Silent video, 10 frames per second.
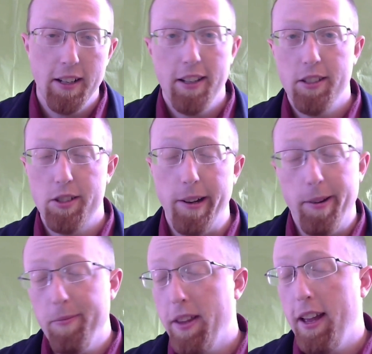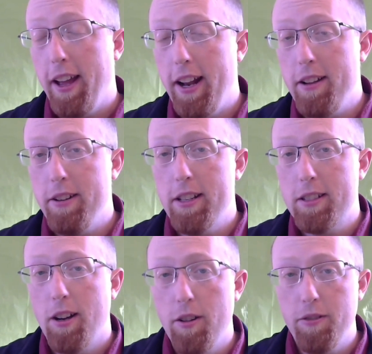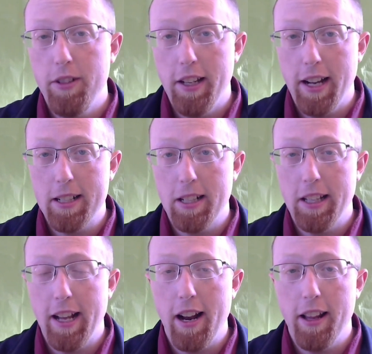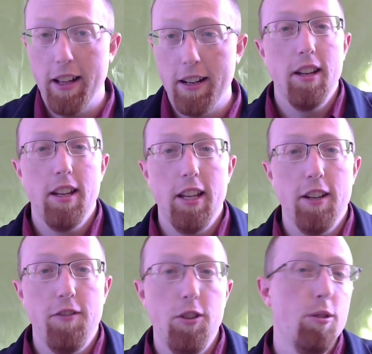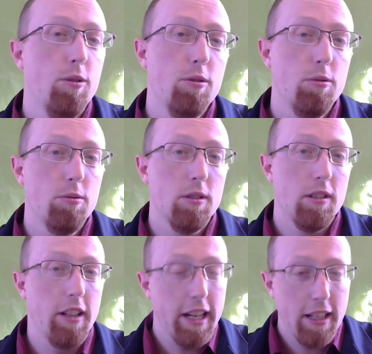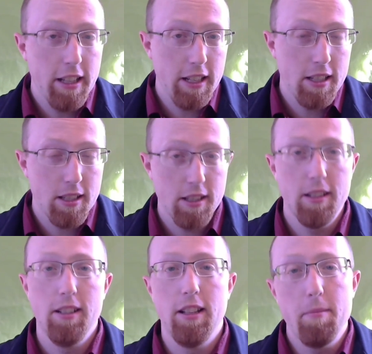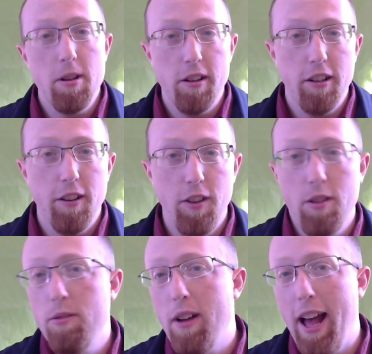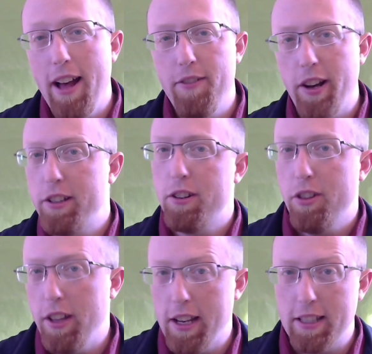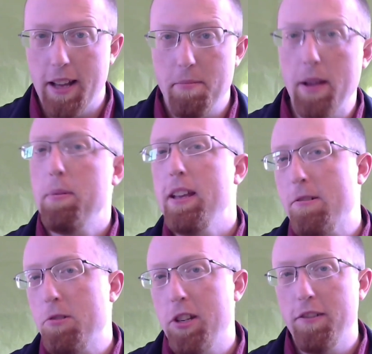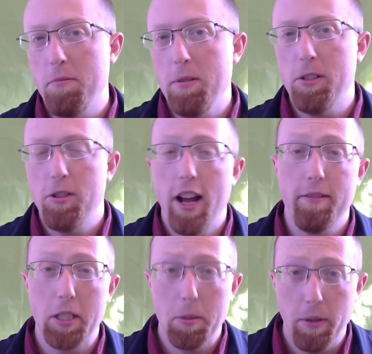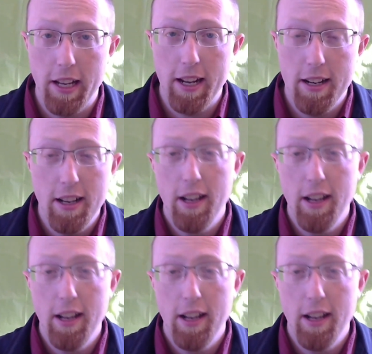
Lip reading: So anyways, hopefully you got something out of that. If you like this, let me know if you have other things that might be interesting for me to try to explain.